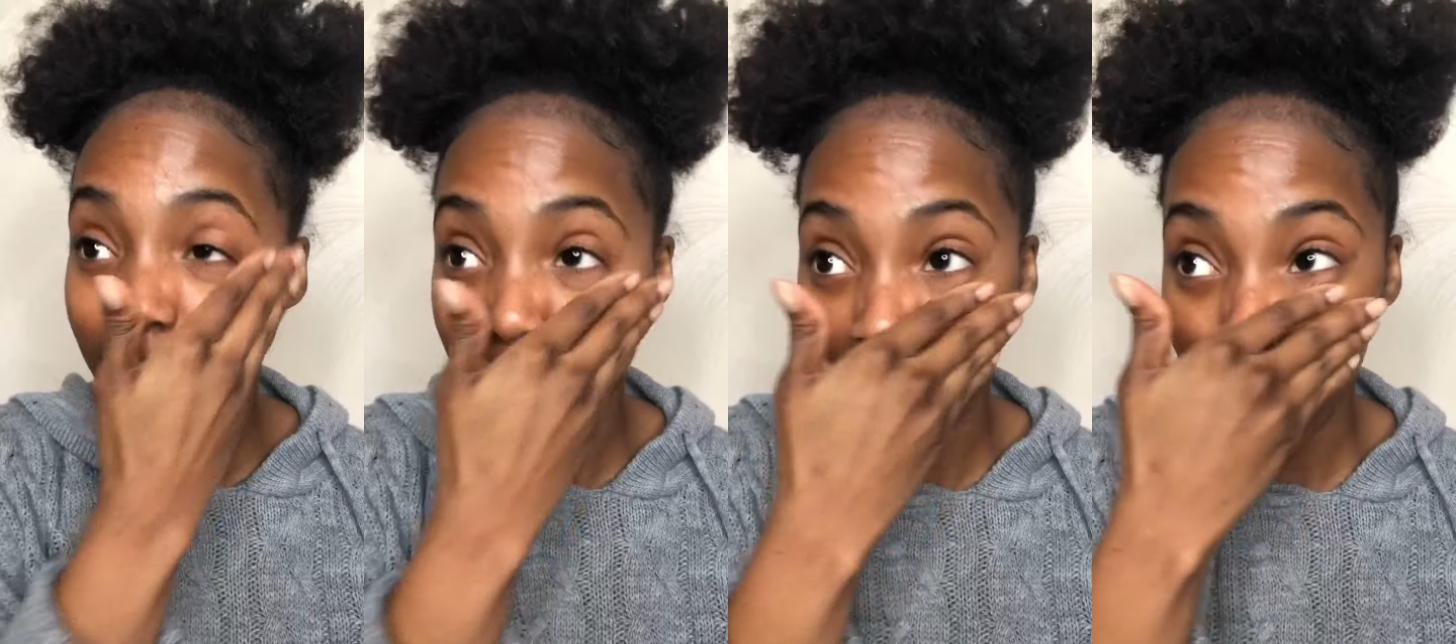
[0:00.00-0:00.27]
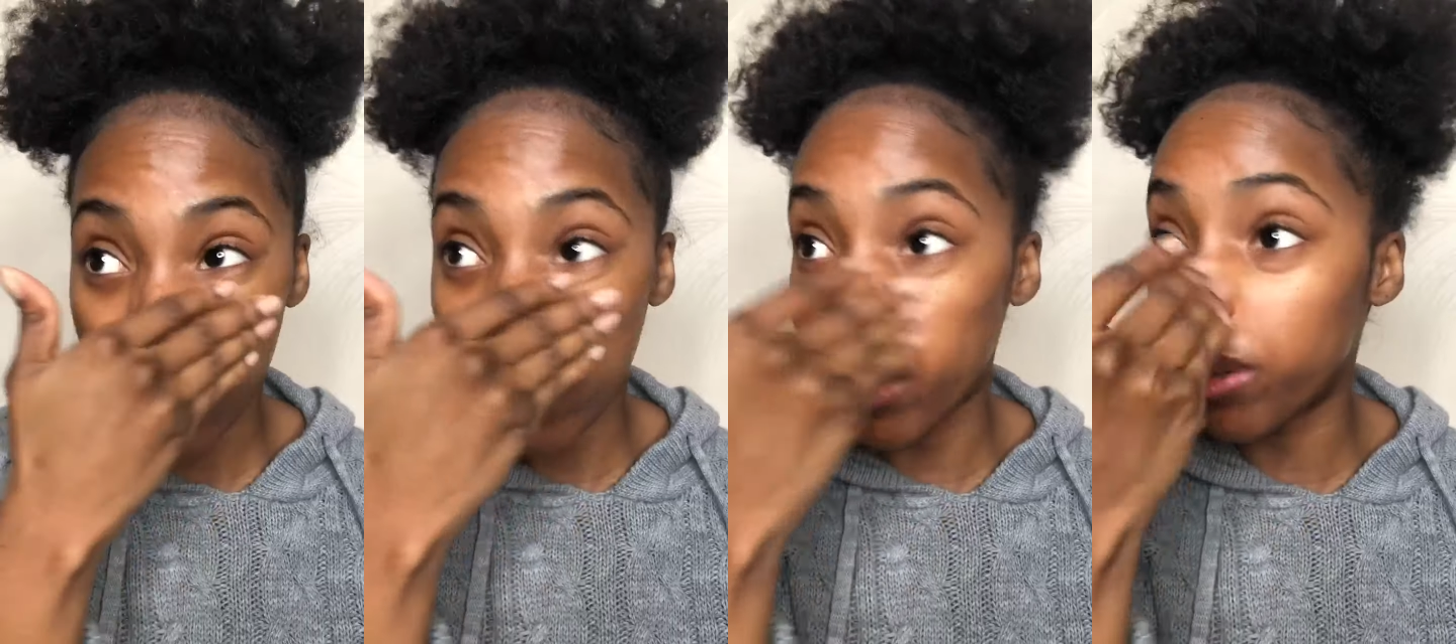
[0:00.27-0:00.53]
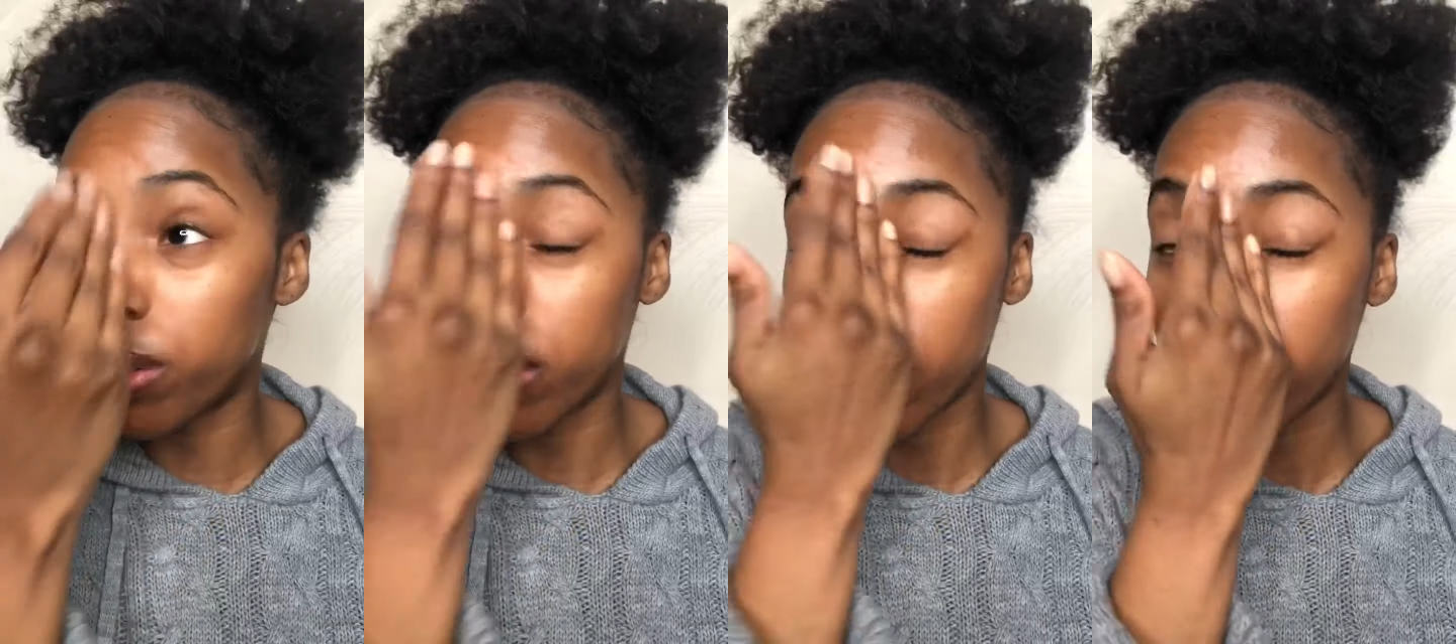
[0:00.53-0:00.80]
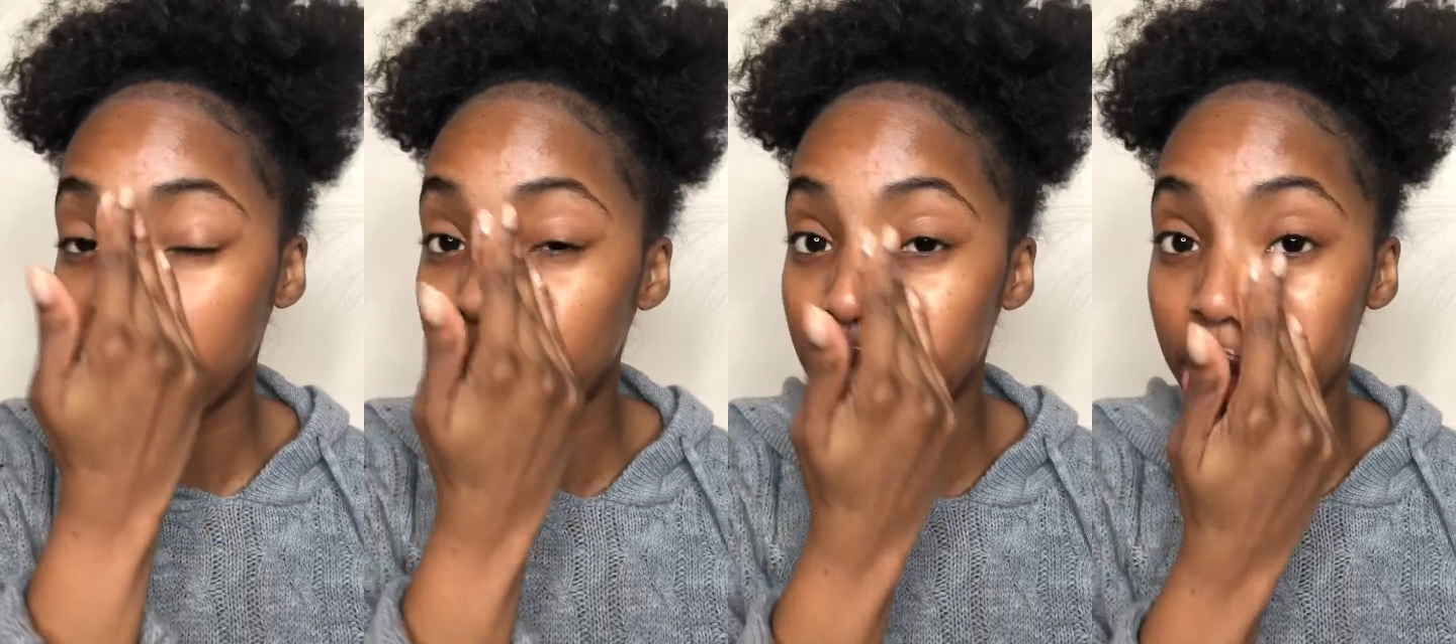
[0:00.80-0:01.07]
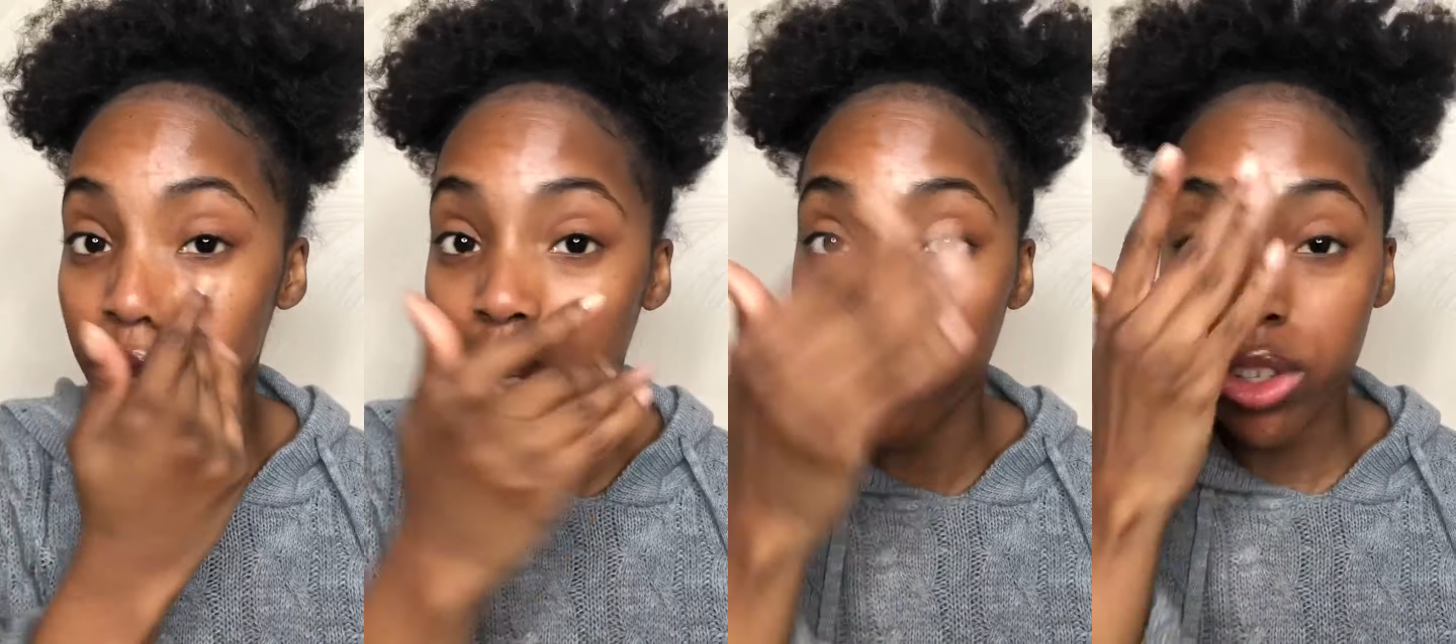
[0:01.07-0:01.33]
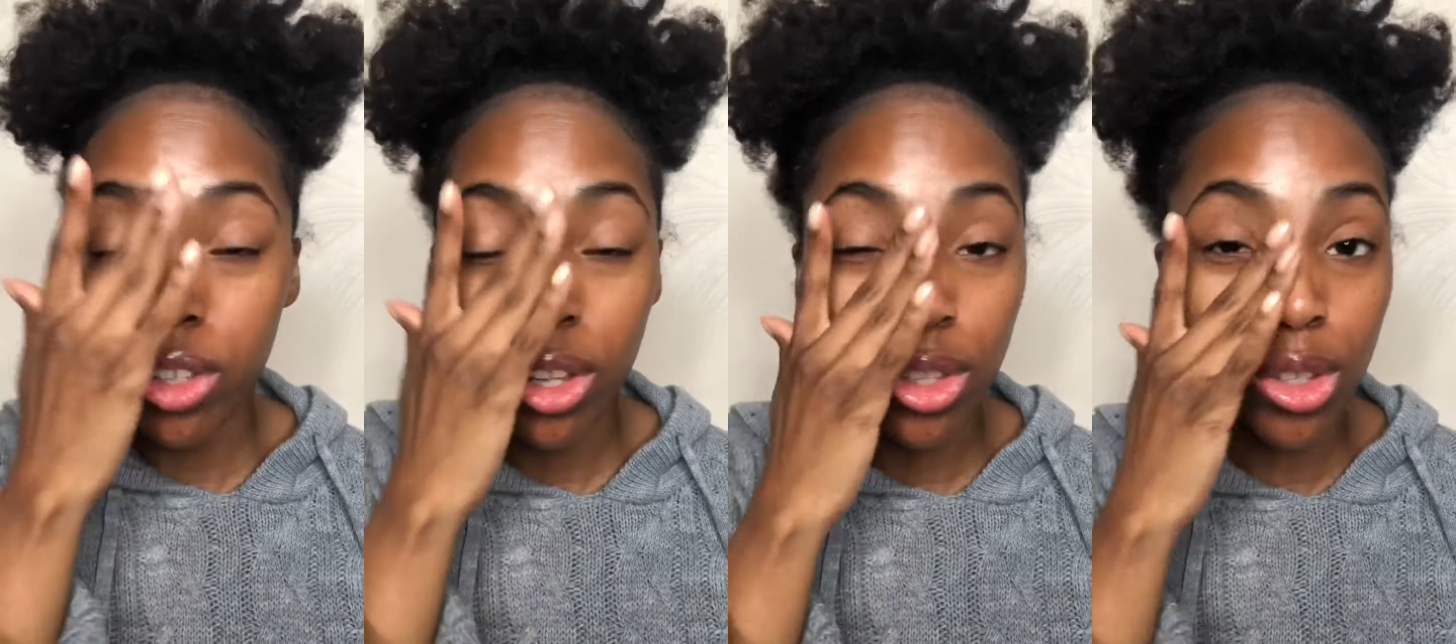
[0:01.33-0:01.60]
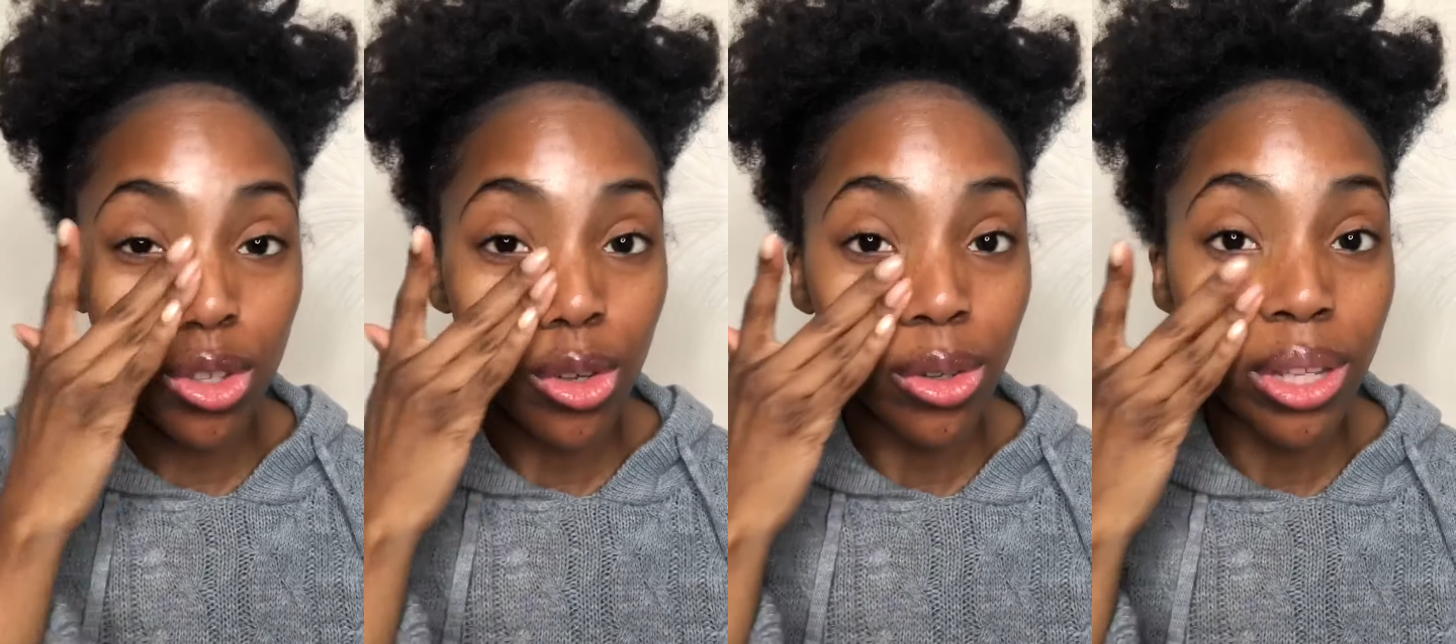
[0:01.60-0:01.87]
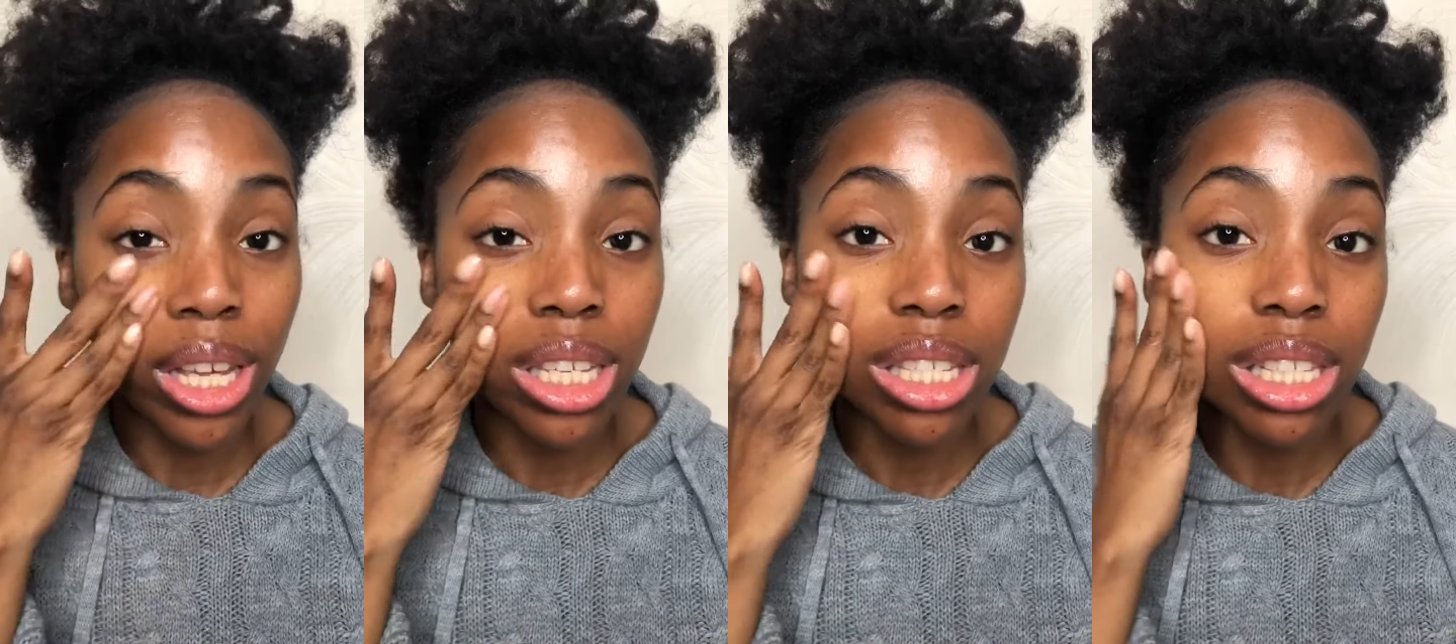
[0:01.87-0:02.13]
literally just layers on so
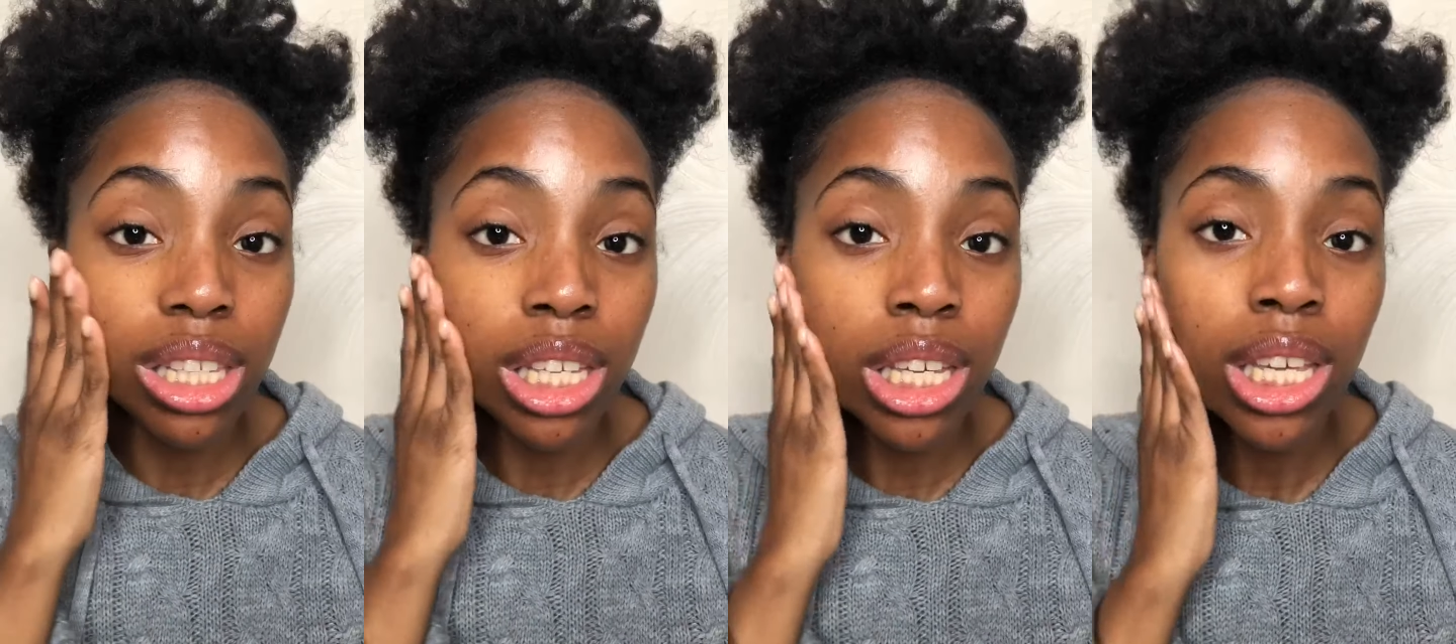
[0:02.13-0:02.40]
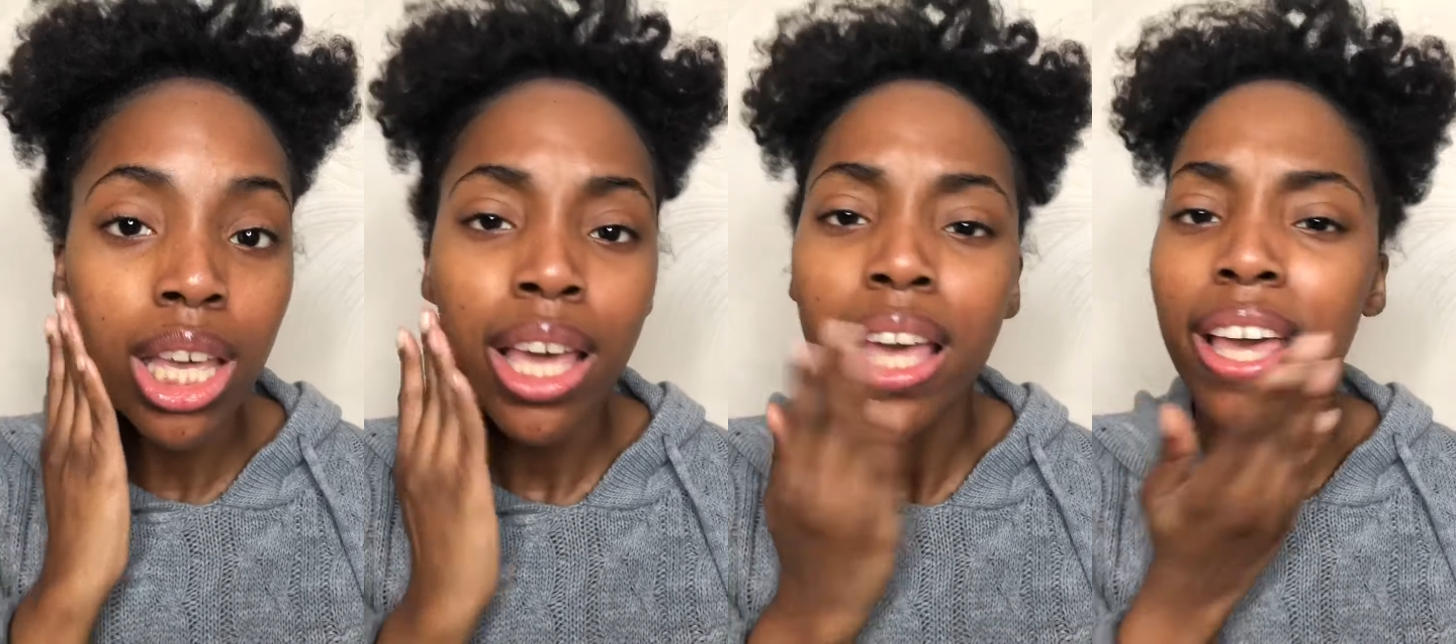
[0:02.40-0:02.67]
nicely